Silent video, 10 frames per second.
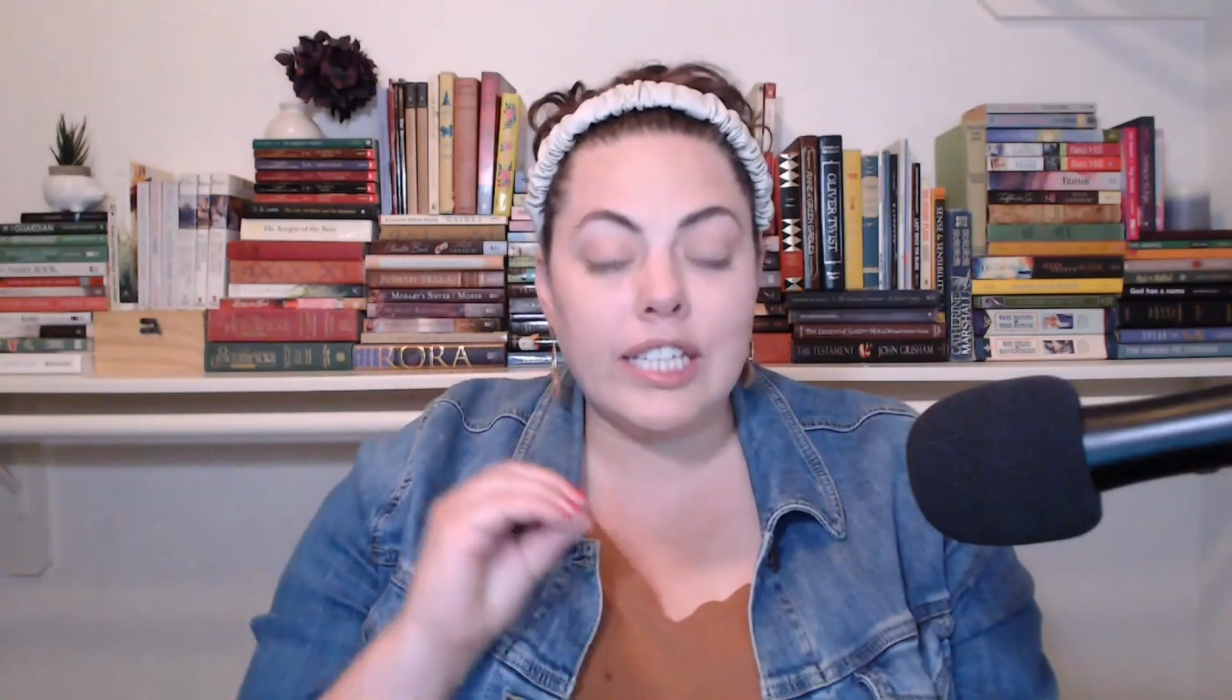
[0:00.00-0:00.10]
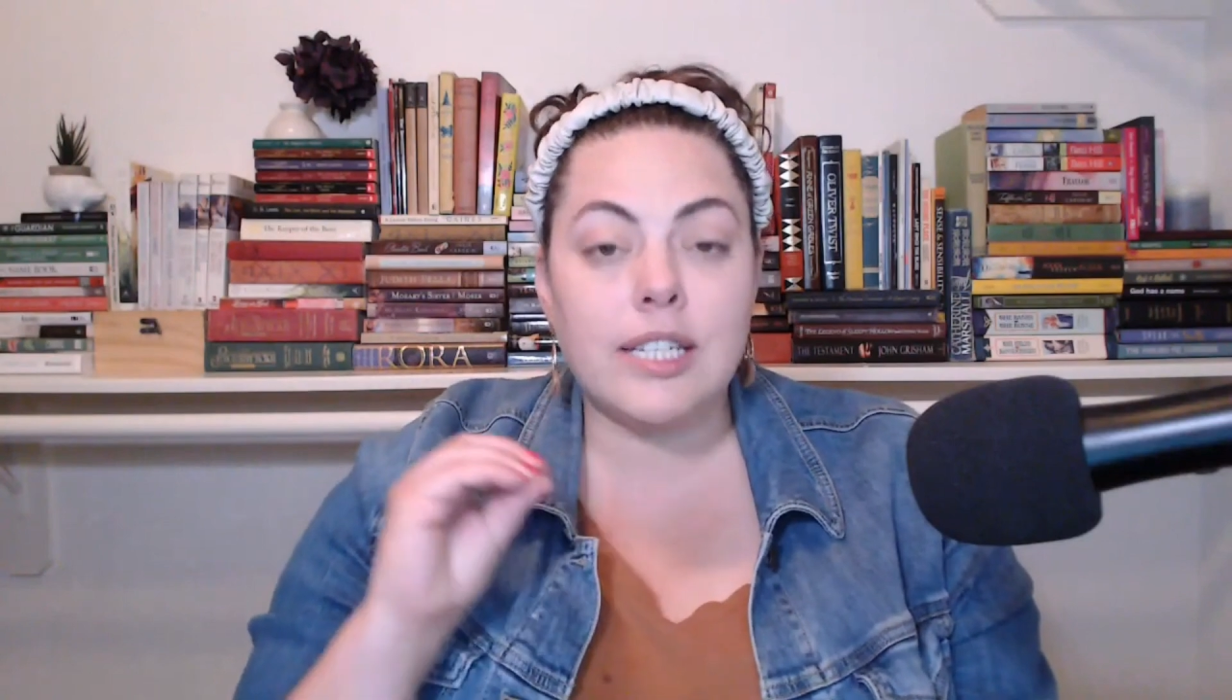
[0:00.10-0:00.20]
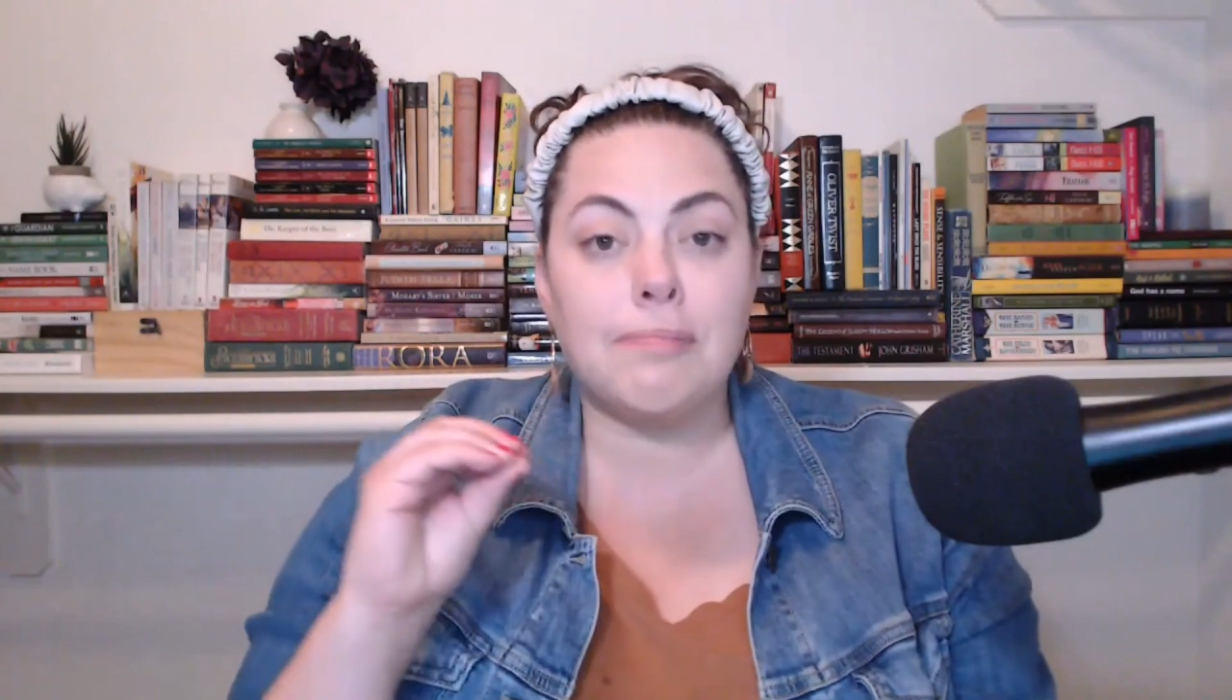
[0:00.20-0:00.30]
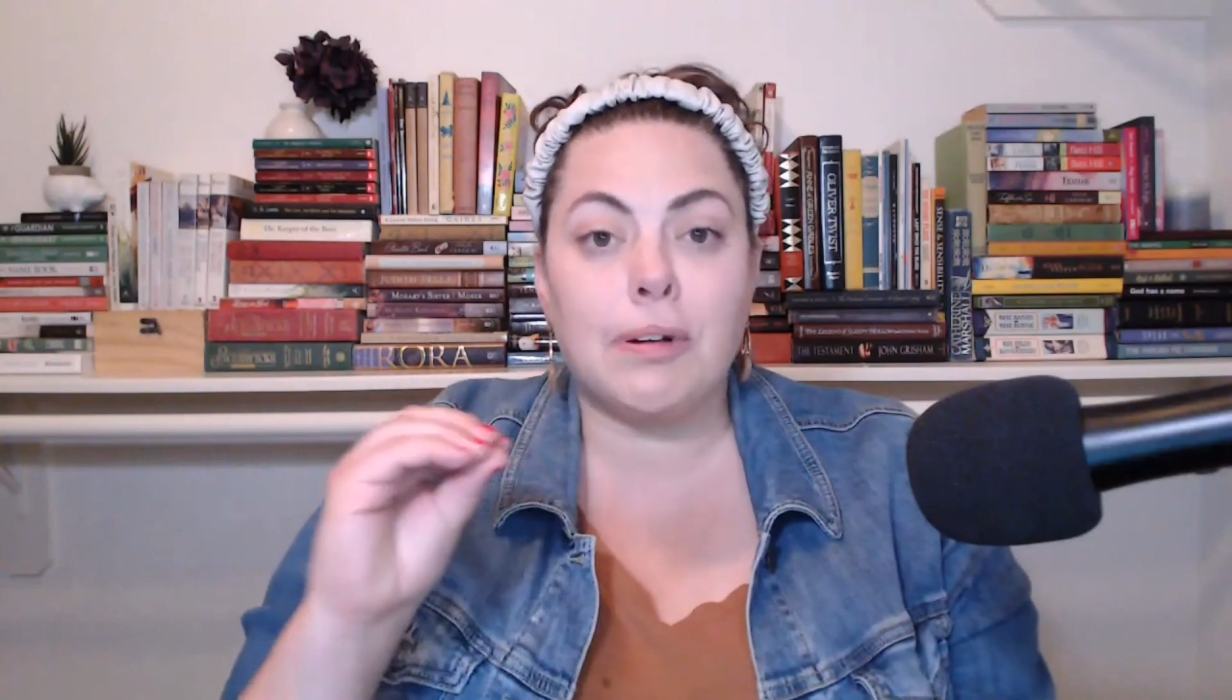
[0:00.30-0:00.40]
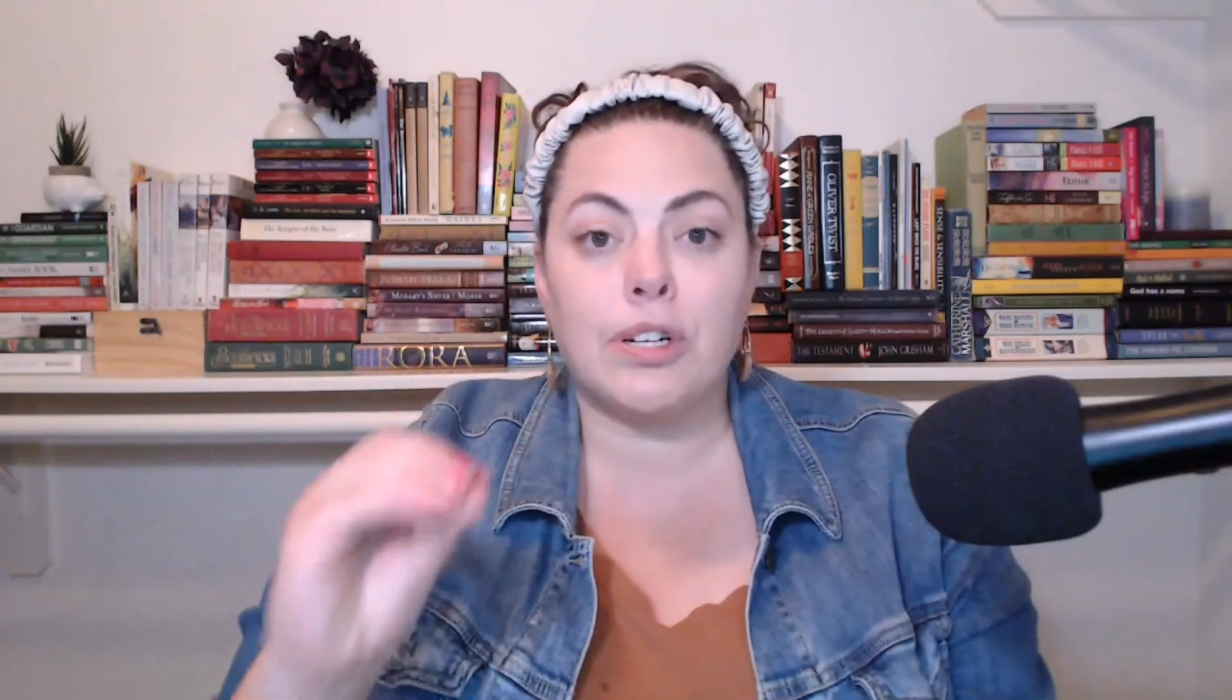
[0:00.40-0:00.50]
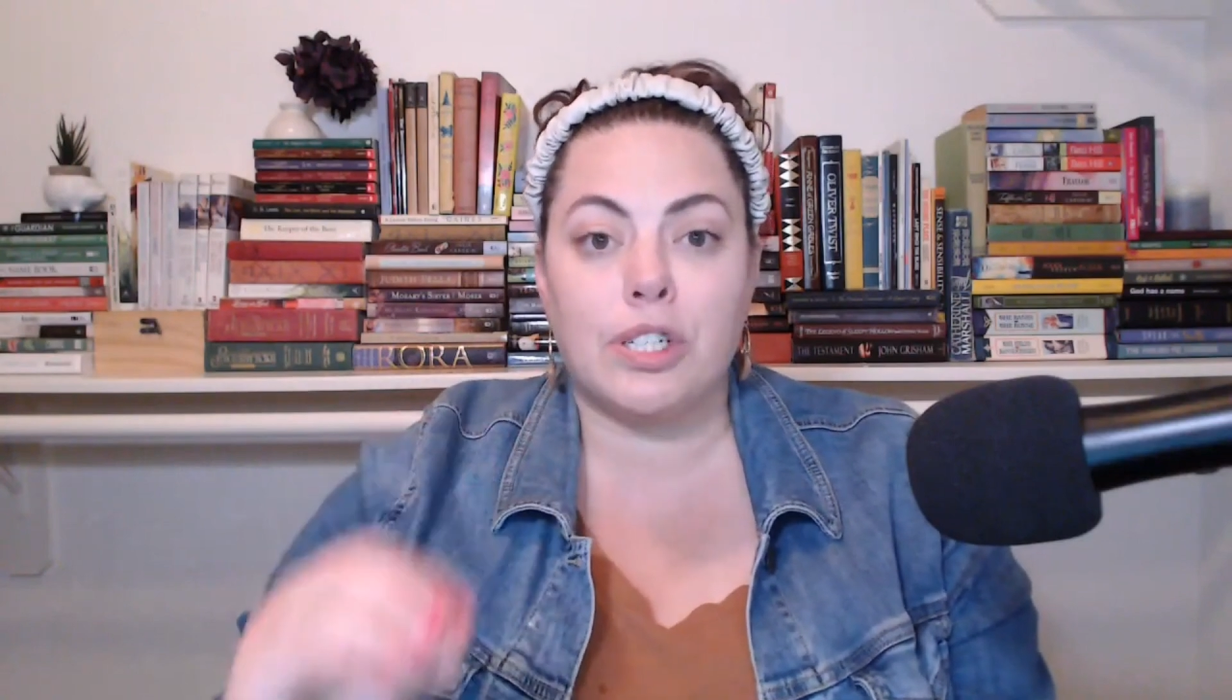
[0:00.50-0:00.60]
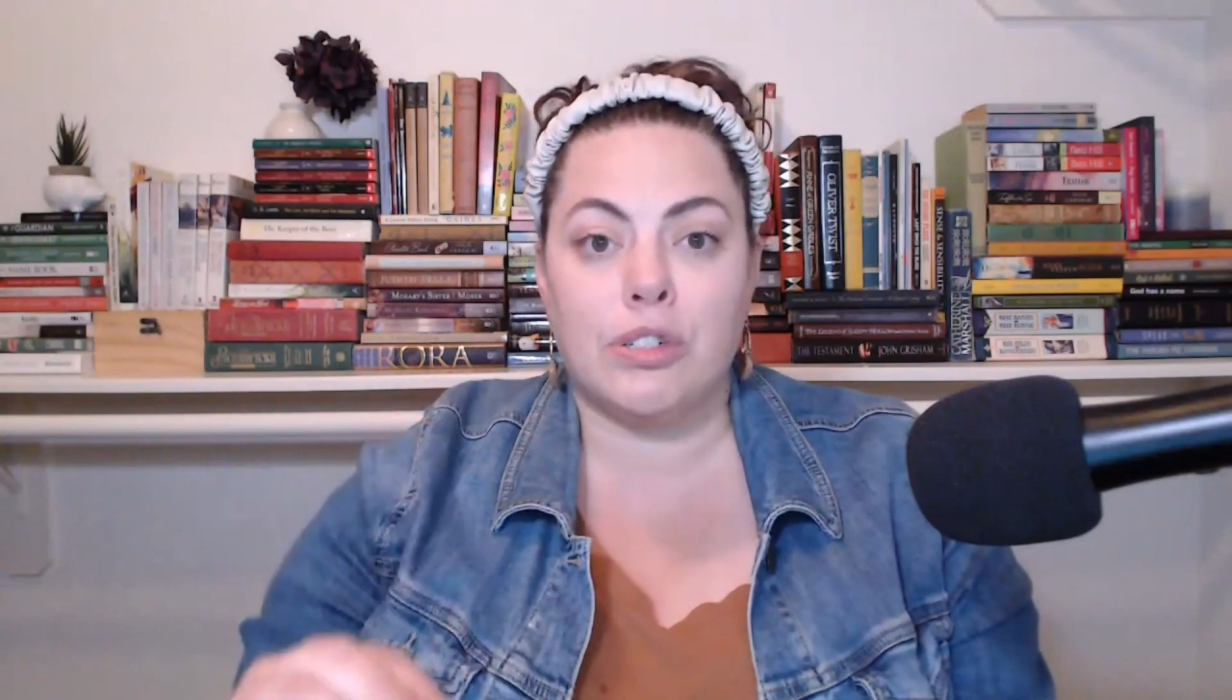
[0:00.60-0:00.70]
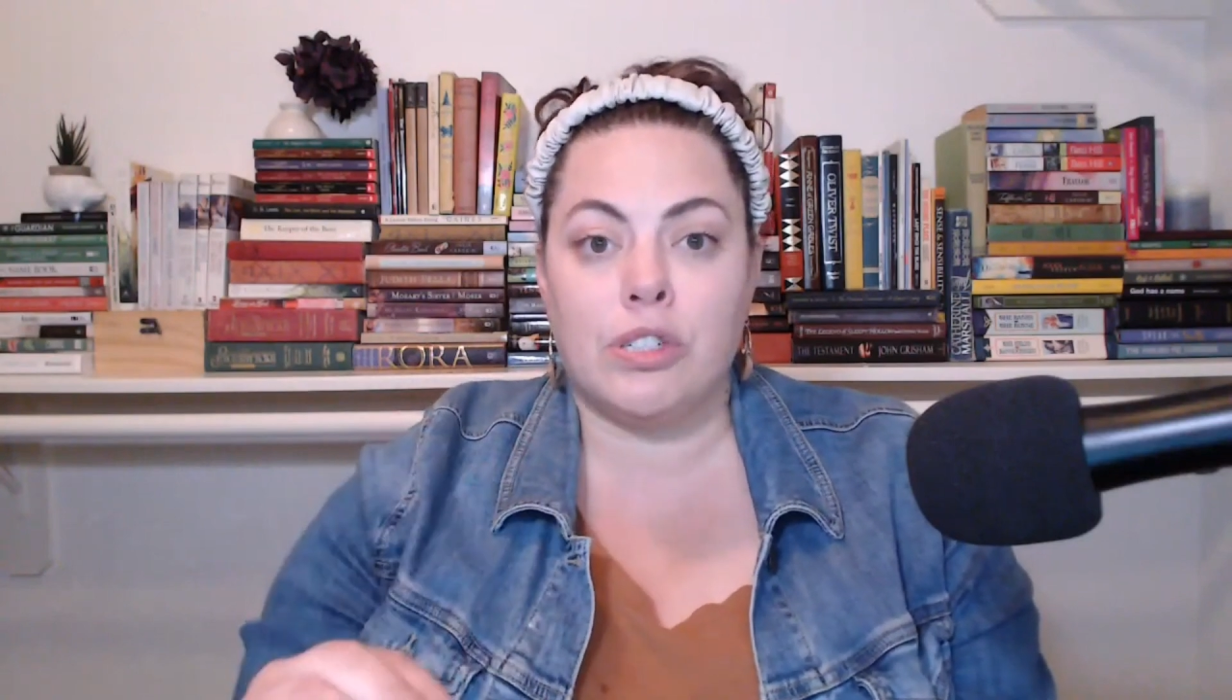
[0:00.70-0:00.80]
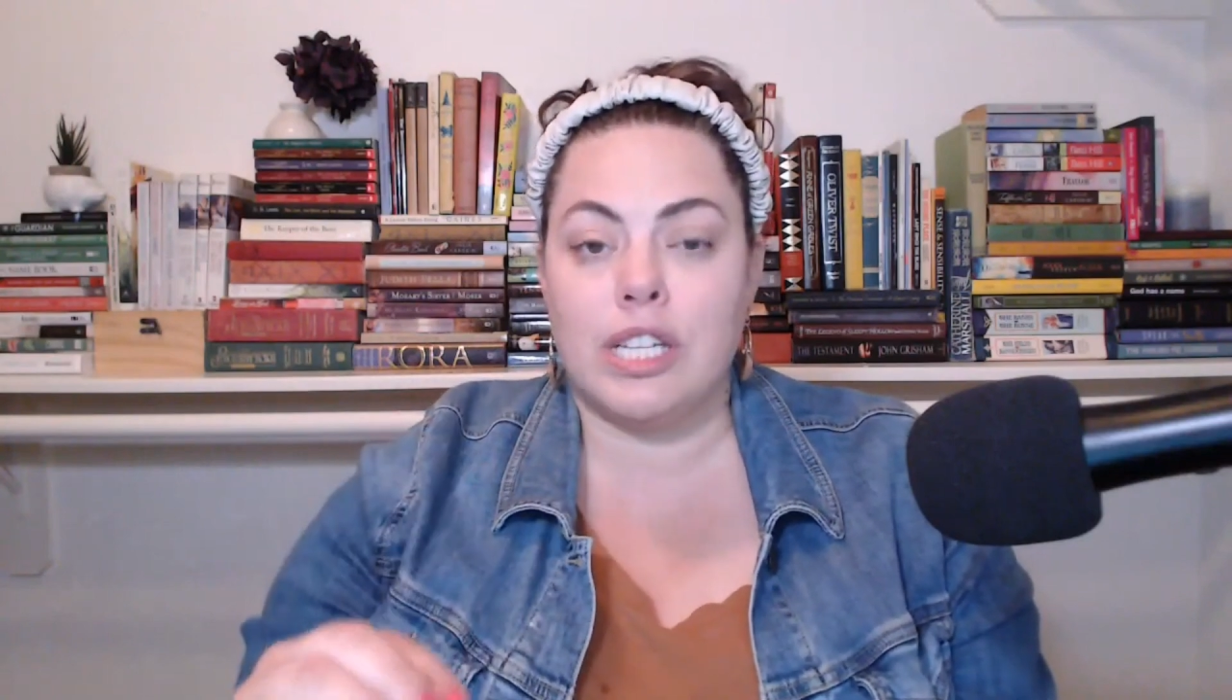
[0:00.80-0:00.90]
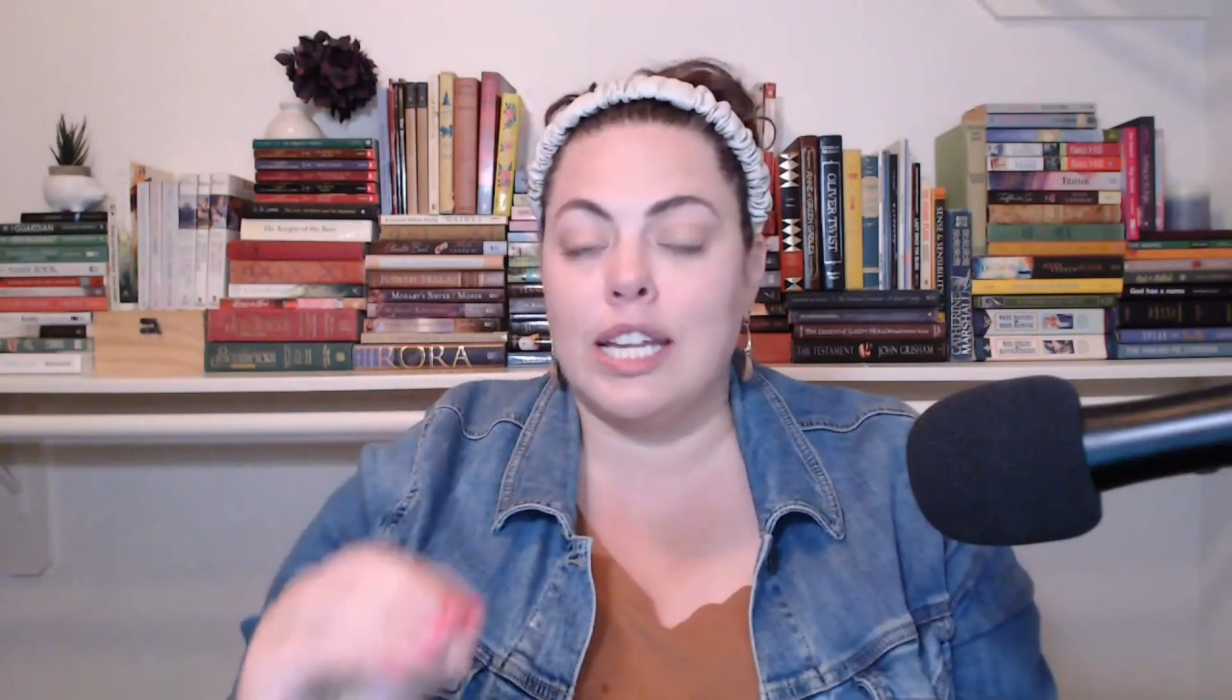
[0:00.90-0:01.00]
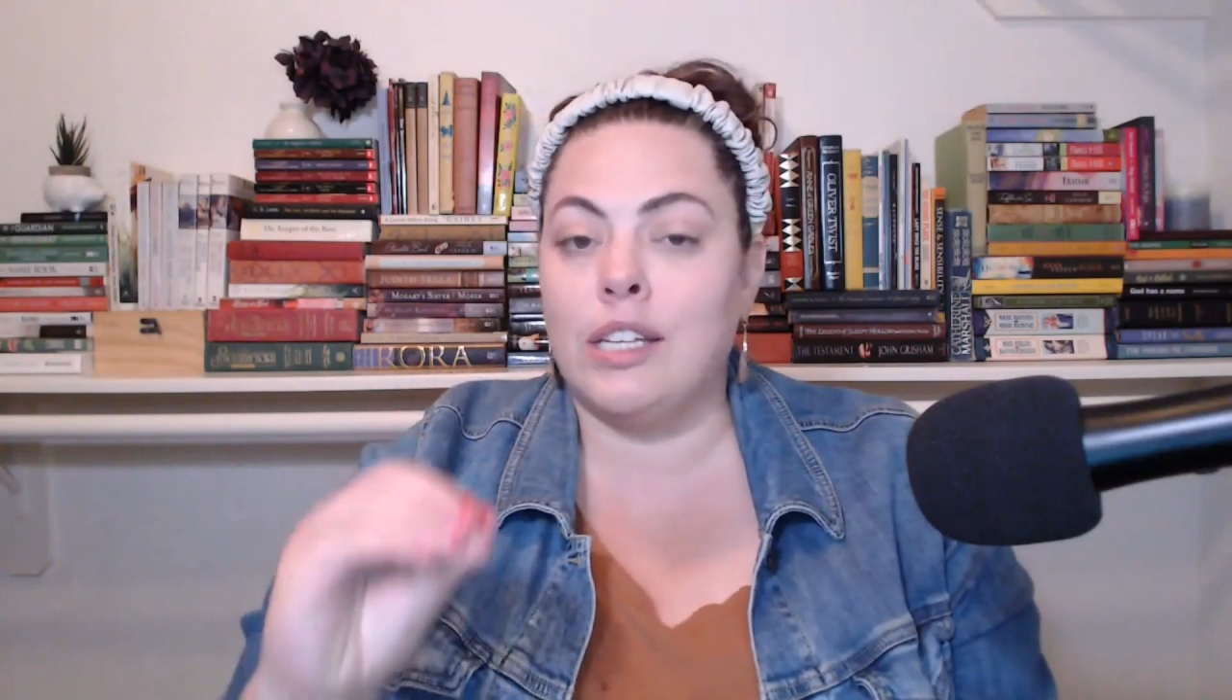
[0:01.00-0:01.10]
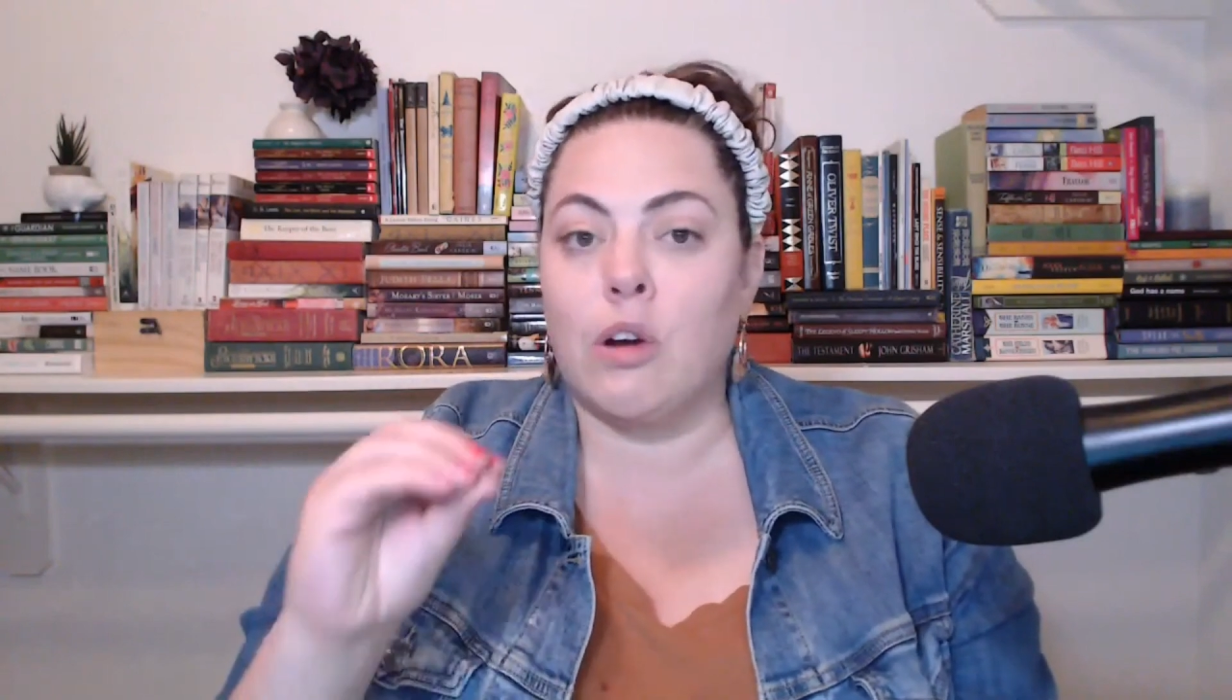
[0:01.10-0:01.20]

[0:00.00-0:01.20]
to produce is